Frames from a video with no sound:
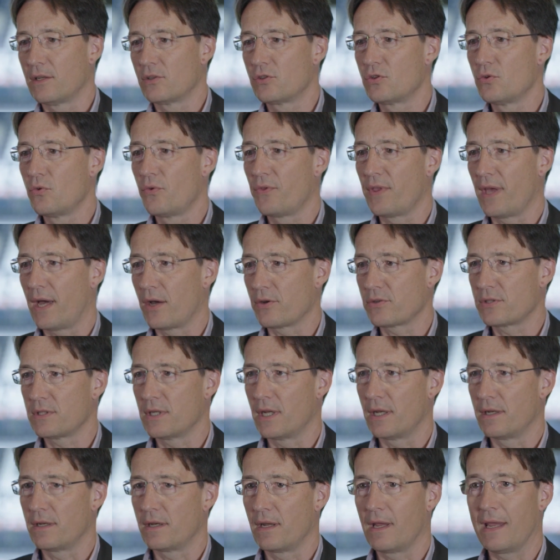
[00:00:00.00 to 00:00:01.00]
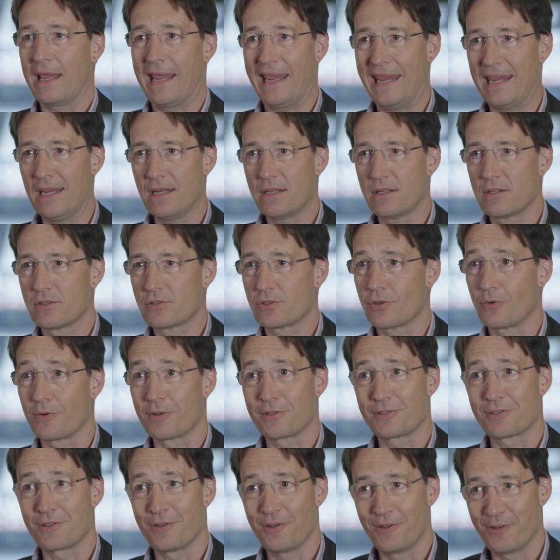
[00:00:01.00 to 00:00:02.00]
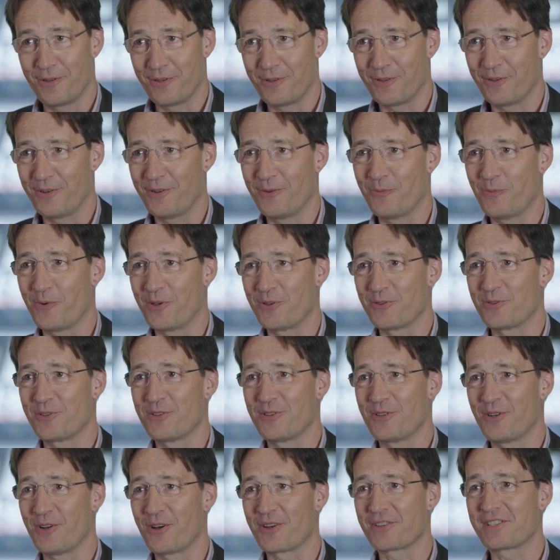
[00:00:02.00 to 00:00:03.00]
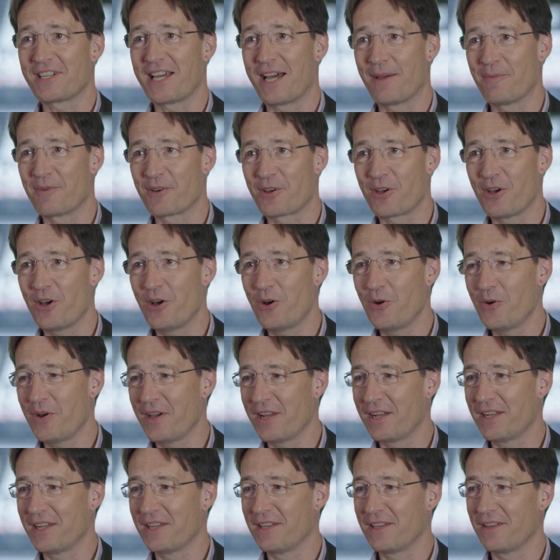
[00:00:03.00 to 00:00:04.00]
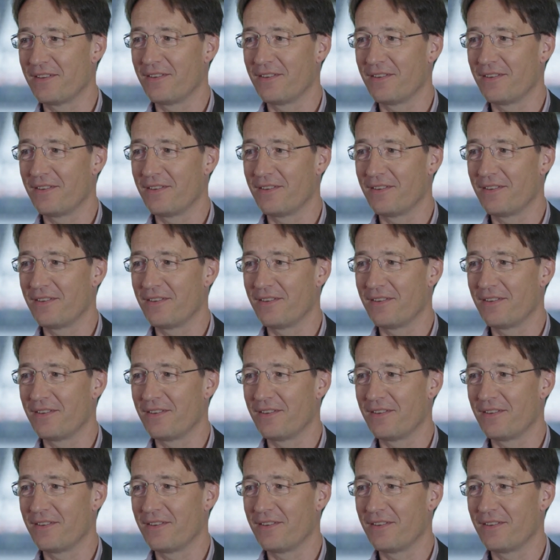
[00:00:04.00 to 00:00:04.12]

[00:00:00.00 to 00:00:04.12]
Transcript: in 2008, so it's a long time ago, and